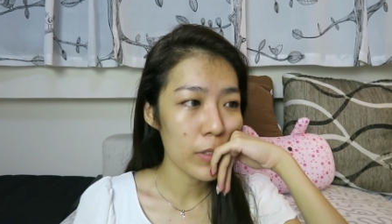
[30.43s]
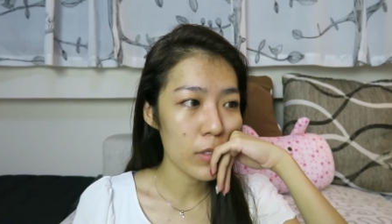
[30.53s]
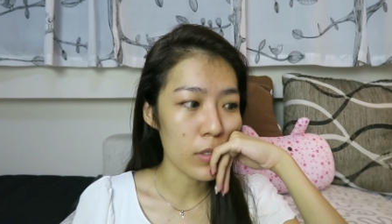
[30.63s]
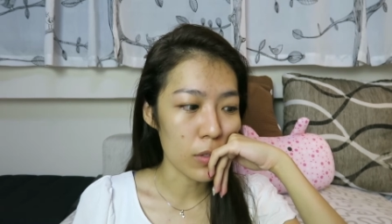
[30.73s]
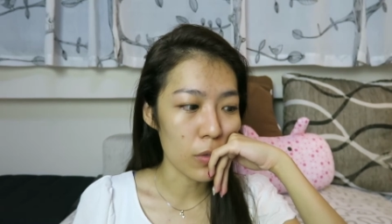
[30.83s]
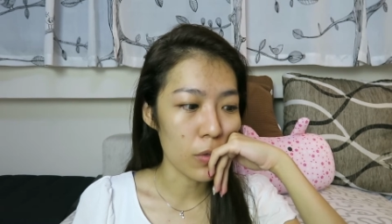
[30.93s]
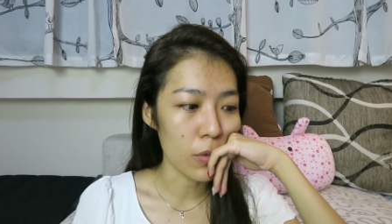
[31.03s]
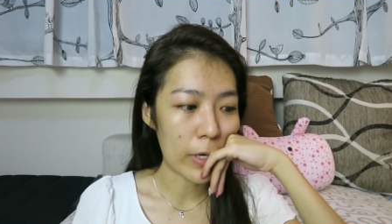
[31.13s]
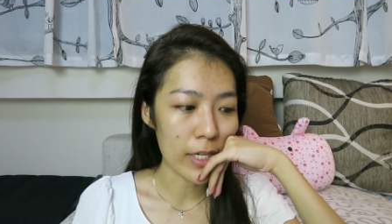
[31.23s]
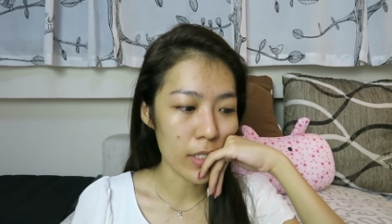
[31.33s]

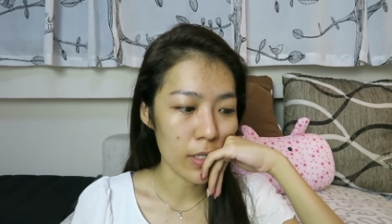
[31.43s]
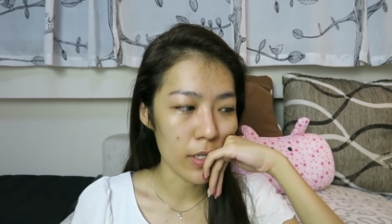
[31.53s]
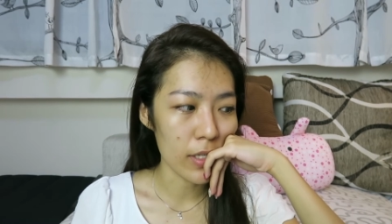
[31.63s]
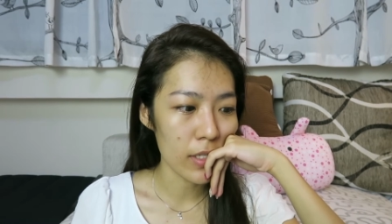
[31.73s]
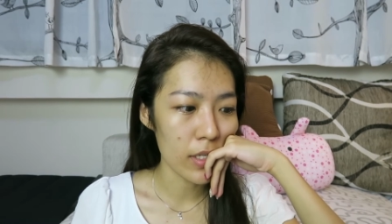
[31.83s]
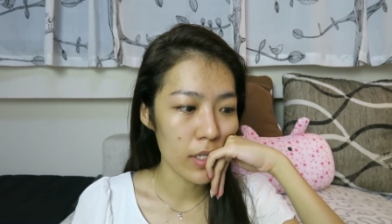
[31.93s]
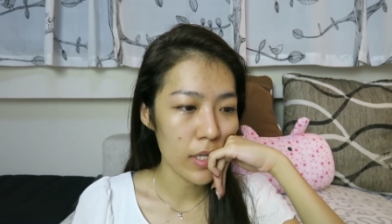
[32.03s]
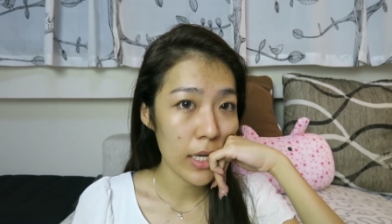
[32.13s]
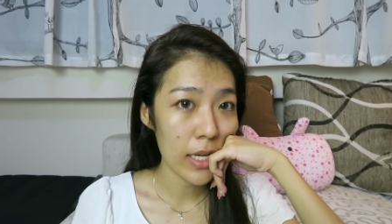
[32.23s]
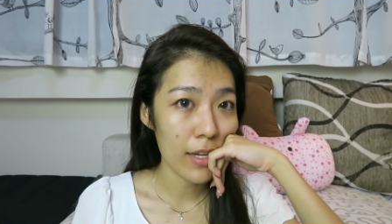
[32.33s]
So I thought,
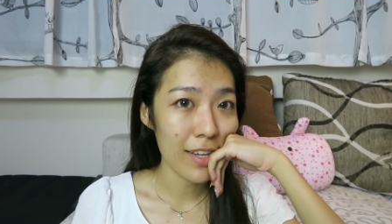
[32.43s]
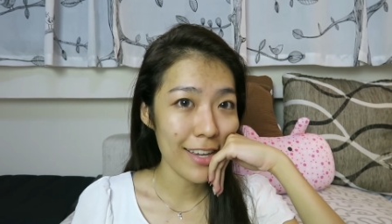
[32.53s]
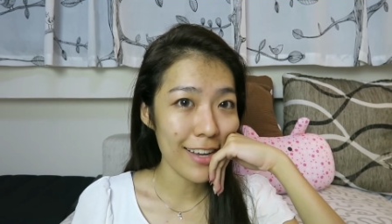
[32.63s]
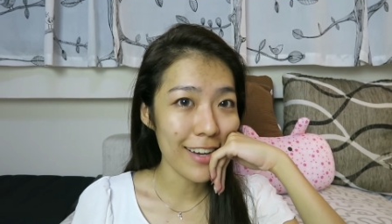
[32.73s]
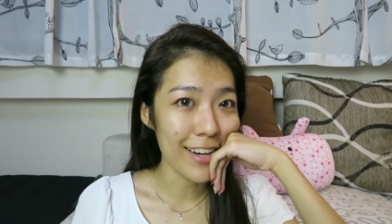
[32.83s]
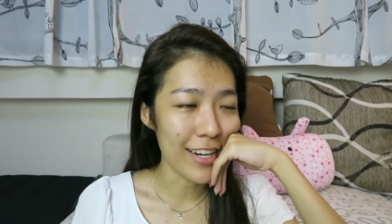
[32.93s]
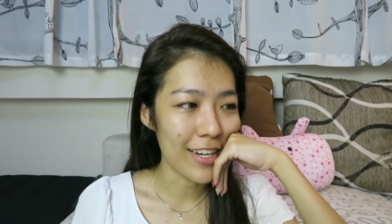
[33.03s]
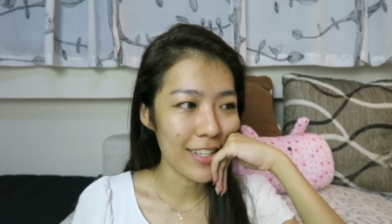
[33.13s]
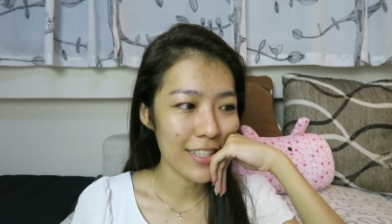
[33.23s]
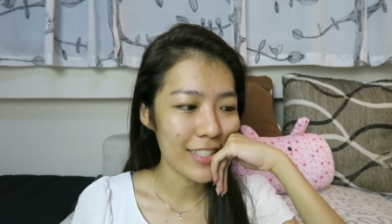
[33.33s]
yeah,
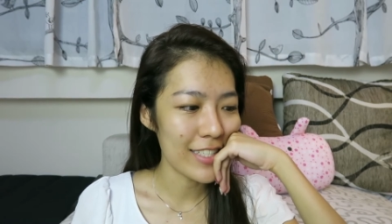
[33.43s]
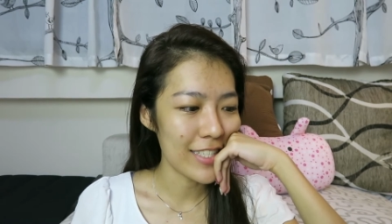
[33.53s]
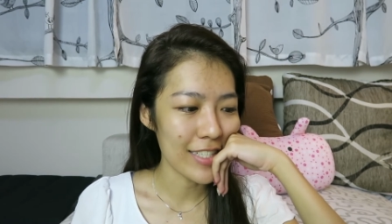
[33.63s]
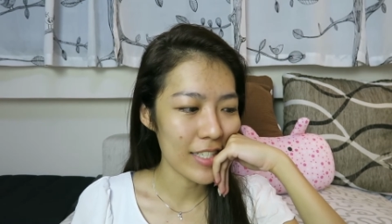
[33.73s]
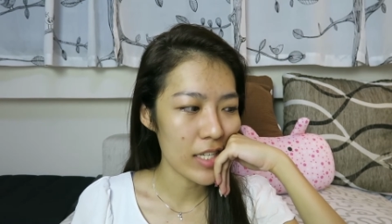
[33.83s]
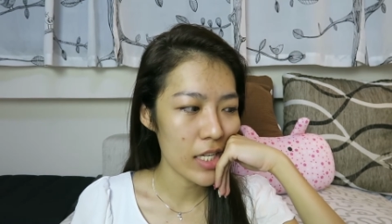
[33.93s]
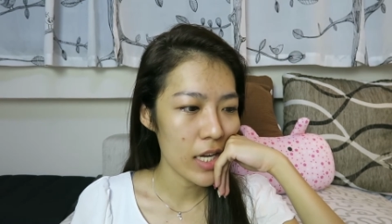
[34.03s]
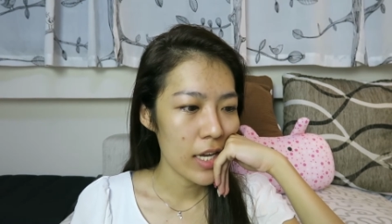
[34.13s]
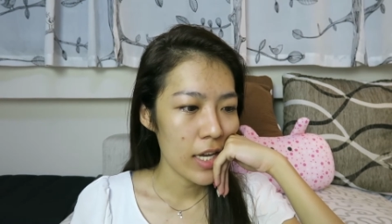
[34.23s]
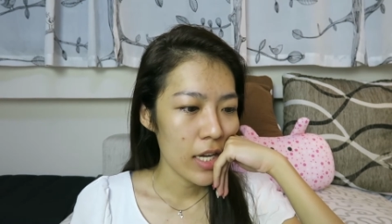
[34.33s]
I'll just
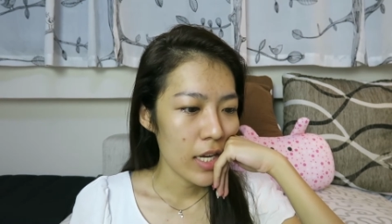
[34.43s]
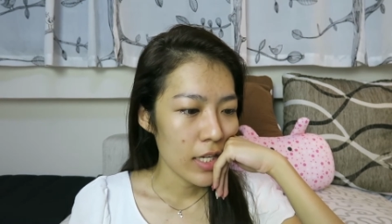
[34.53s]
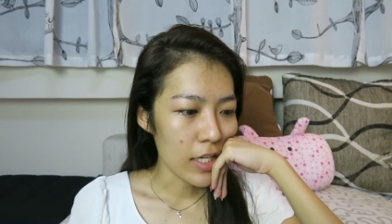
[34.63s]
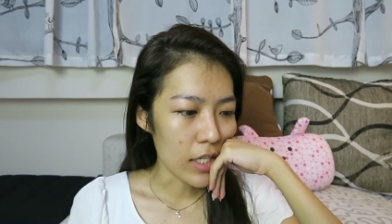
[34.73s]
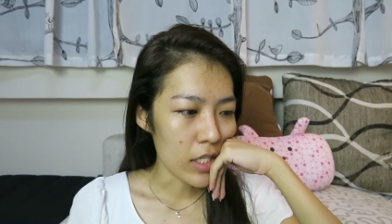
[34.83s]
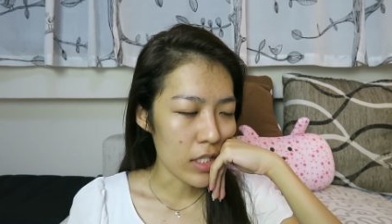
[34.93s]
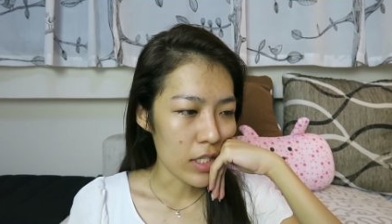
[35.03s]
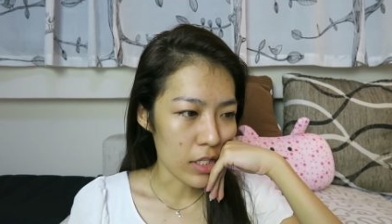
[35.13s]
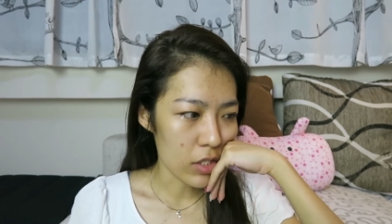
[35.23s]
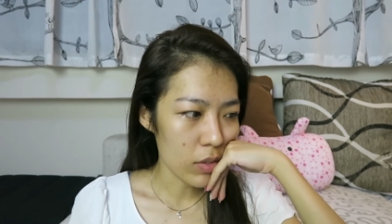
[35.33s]
get
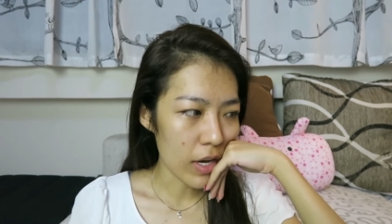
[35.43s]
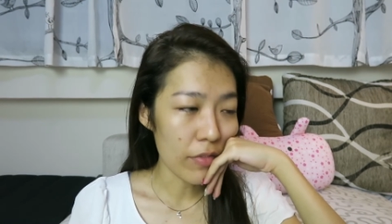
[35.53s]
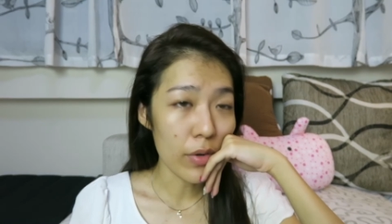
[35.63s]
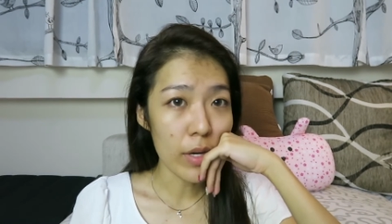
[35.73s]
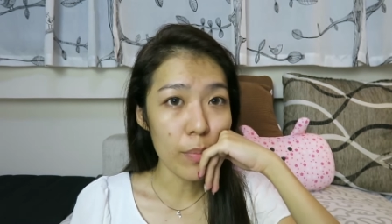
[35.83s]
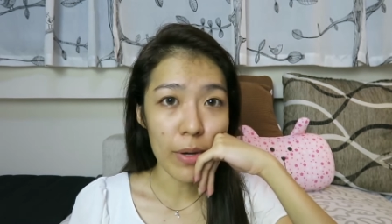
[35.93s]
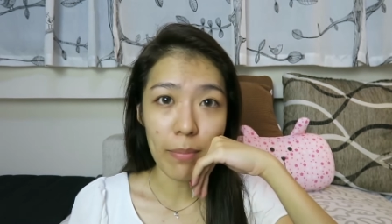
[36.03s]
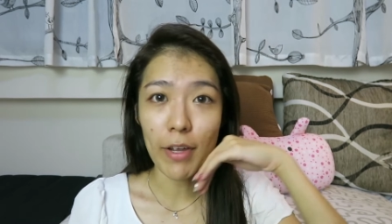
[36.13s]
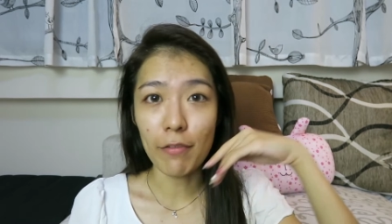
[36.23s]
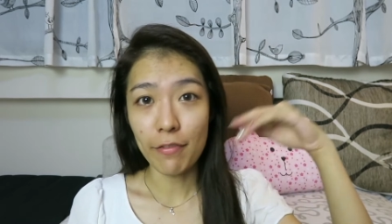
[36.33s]
started. So I've already prepped
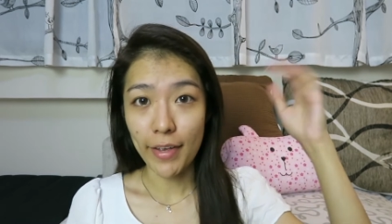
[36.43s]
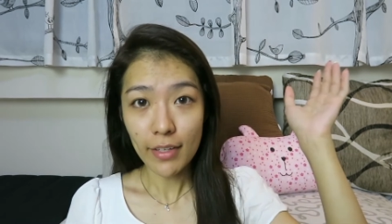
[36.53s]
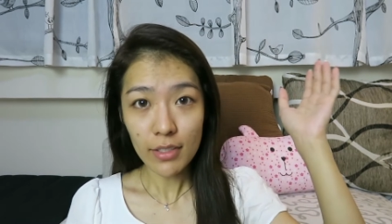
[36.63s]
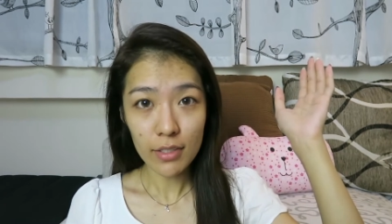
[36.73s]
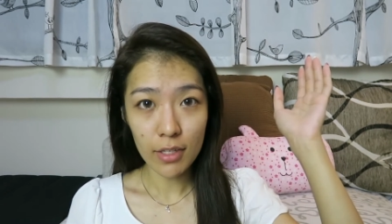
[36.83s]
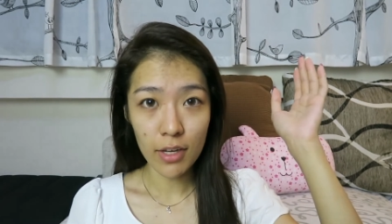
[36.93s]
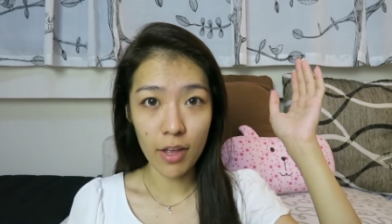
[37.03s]
my face